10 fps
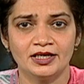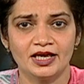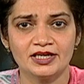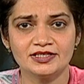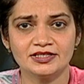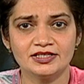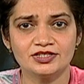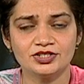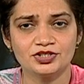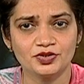As against
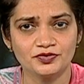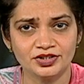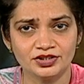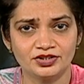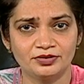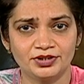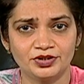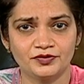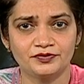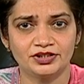the sovereign government
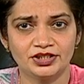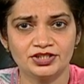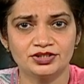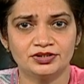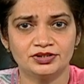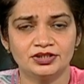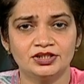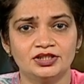of a nation,